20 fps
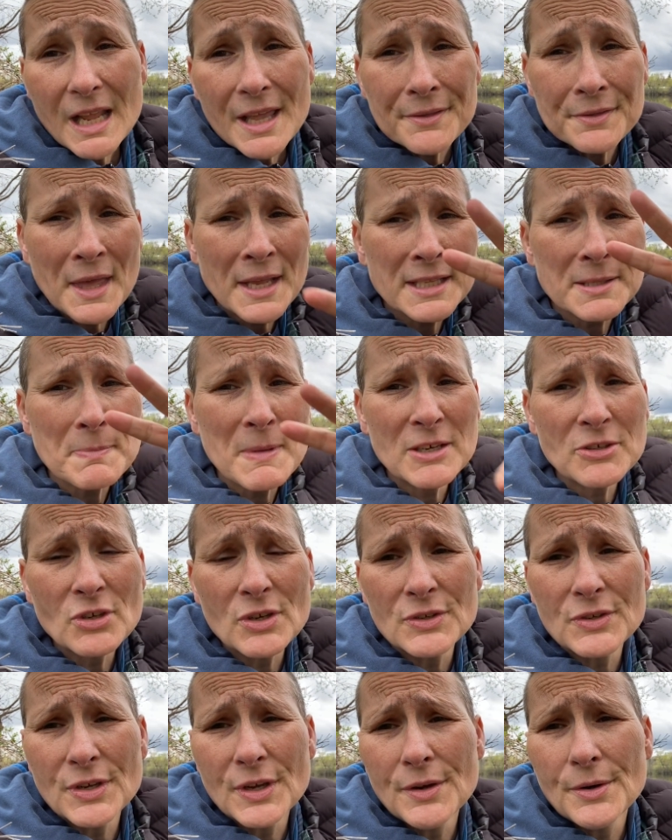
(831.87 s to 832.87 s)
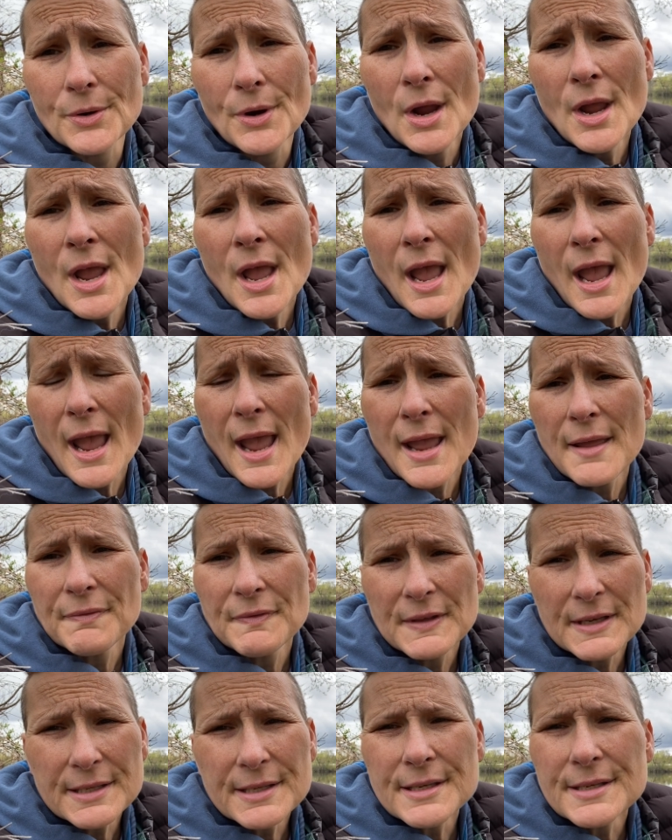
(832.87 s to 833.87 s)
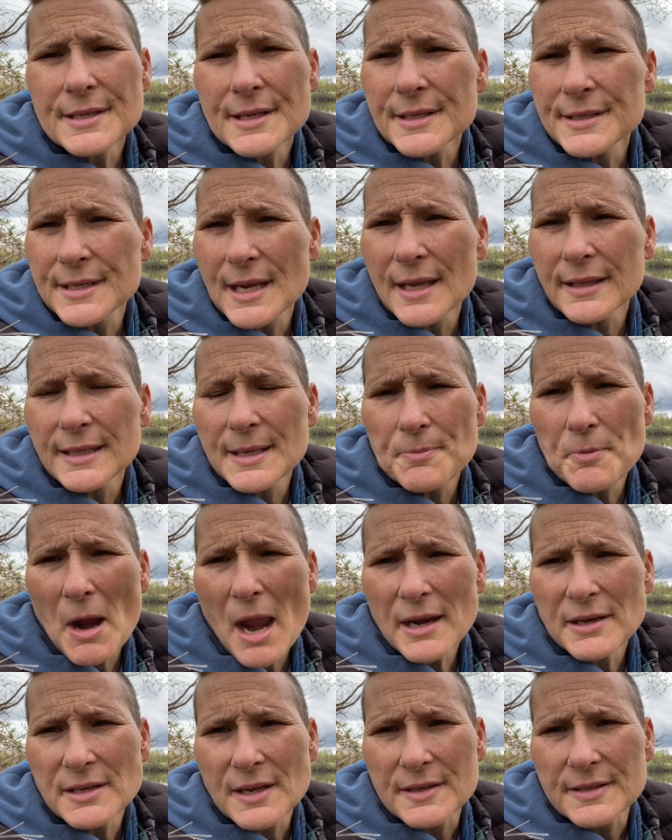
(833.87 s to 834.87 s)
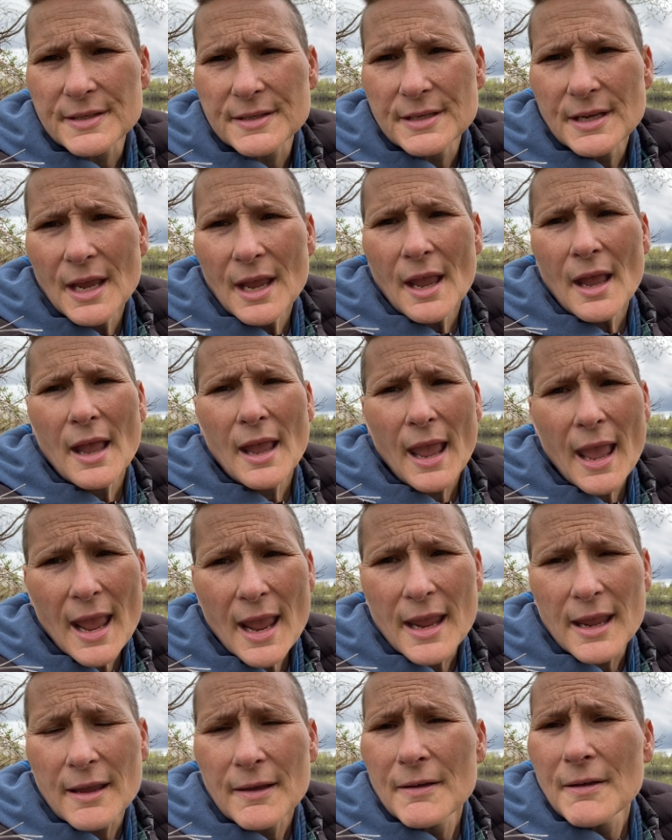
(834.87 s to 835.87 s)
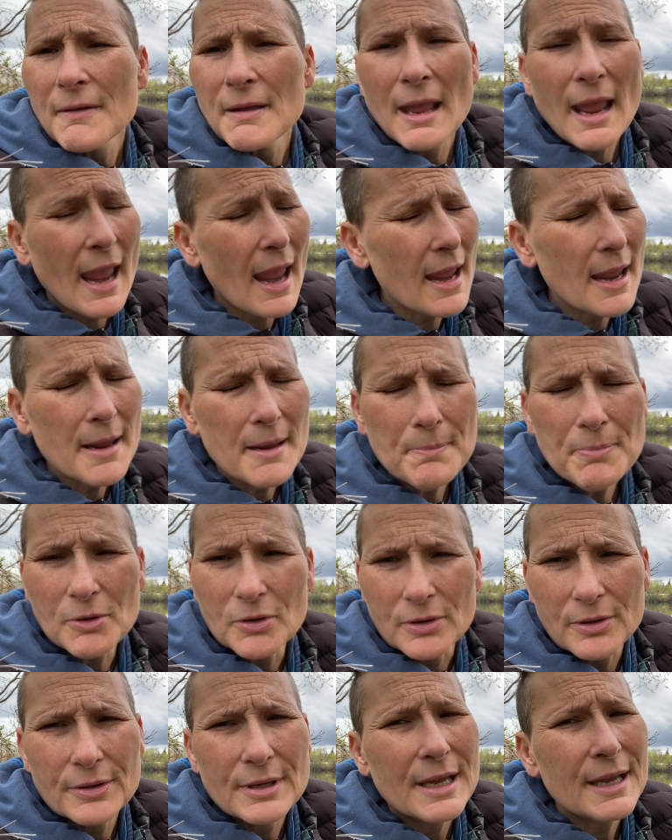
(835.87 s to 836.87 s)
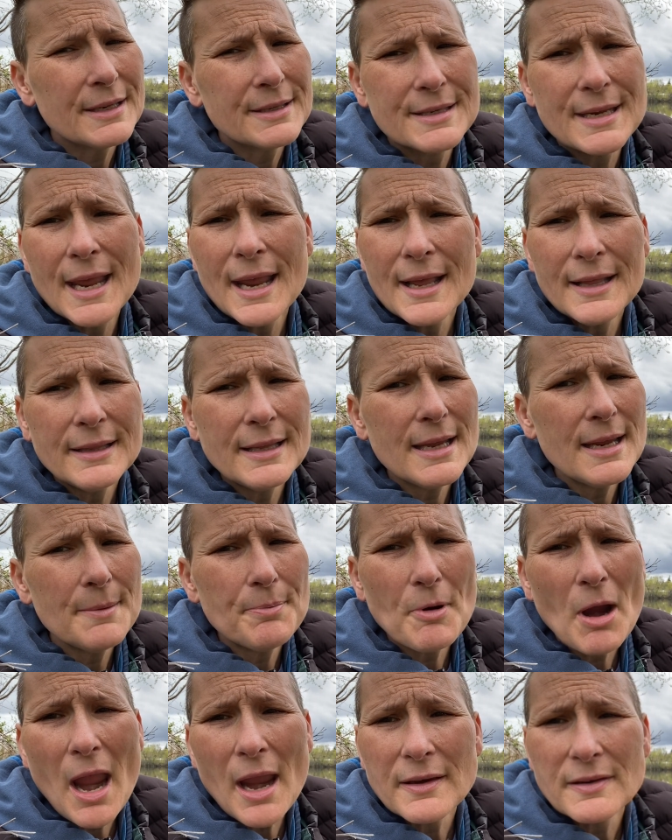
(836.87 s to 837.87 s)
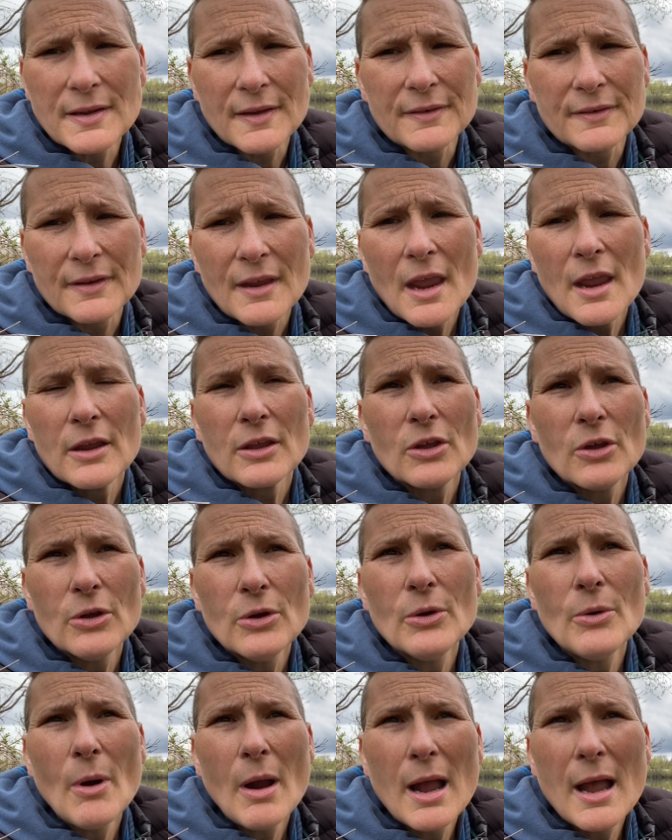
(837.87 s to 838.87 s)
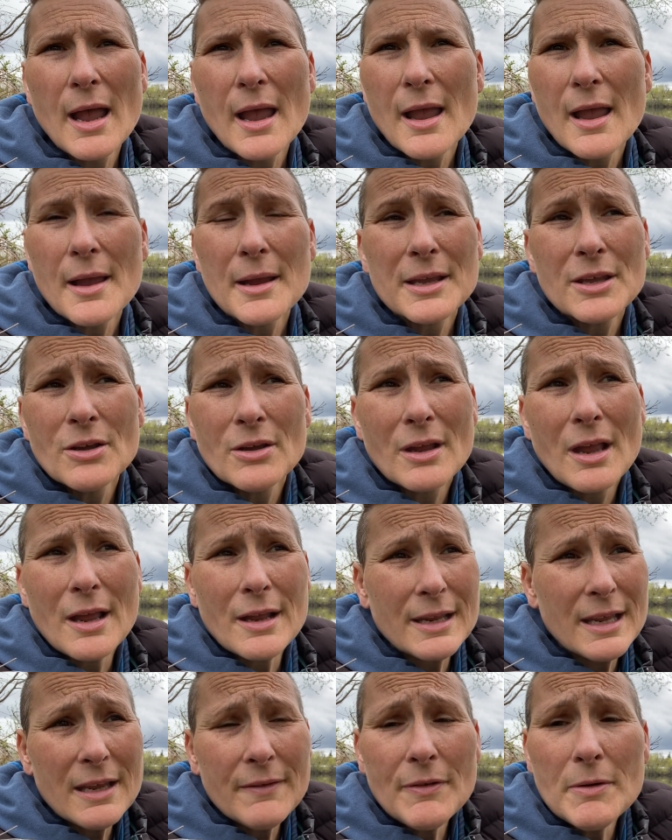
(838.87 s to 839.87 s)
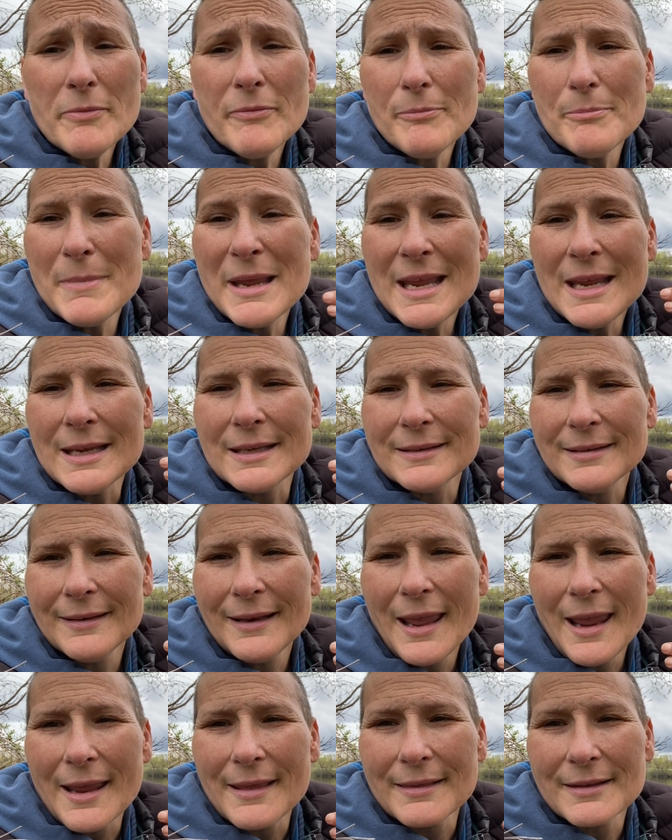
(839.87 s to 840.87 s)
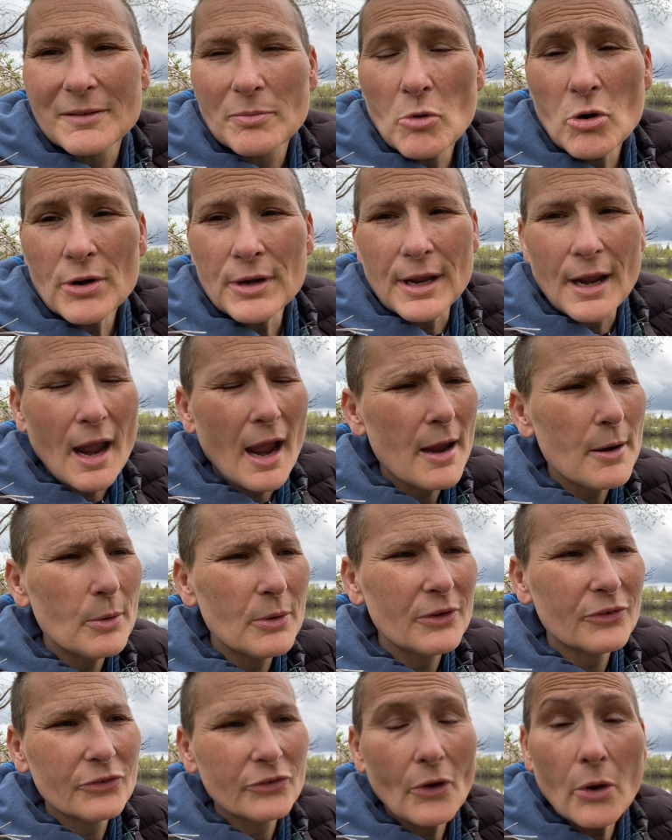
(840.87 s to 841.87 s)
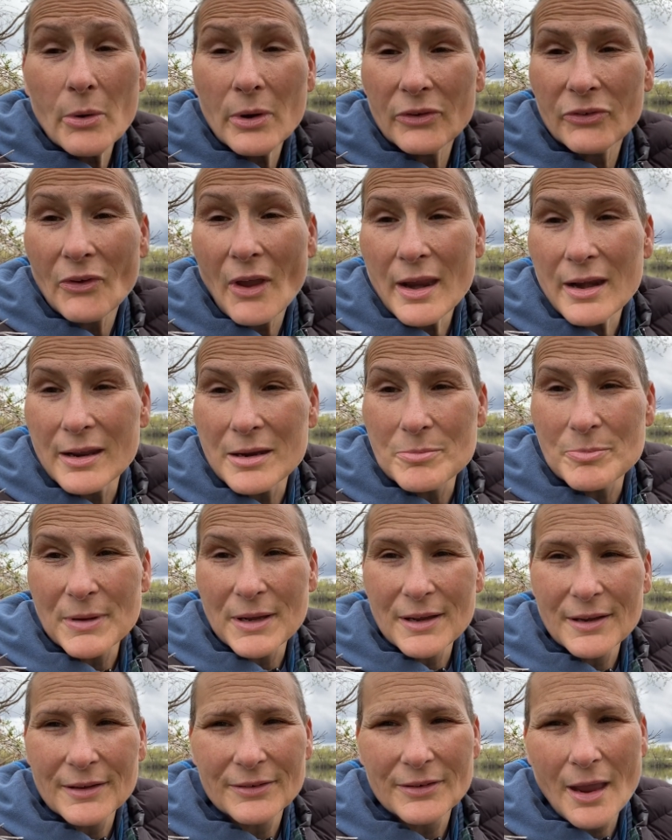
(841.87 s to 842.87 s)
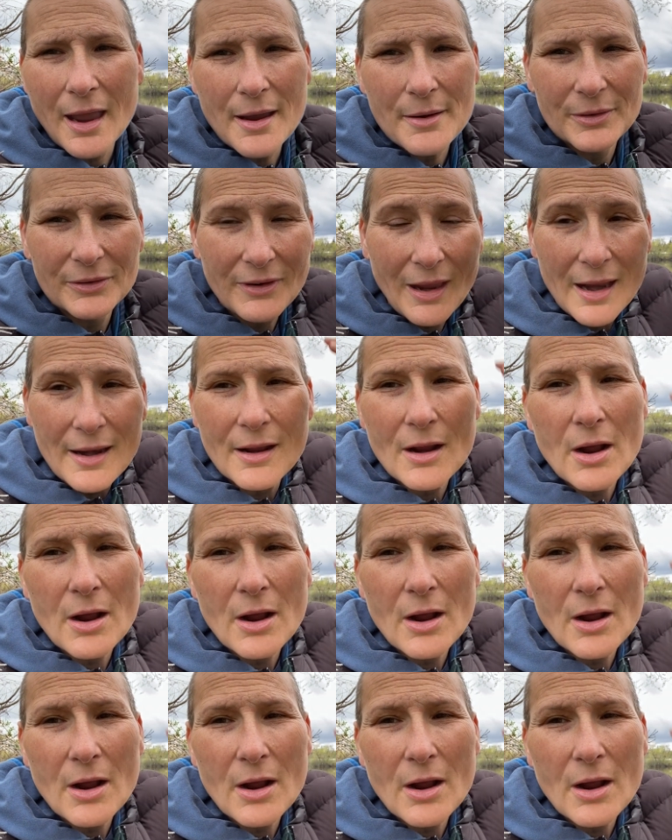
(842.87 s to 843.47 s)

That's mission two. And this is a daily practice. A able, a daily practice. You, uh, you even me today, this morning, I was so excited because I was getting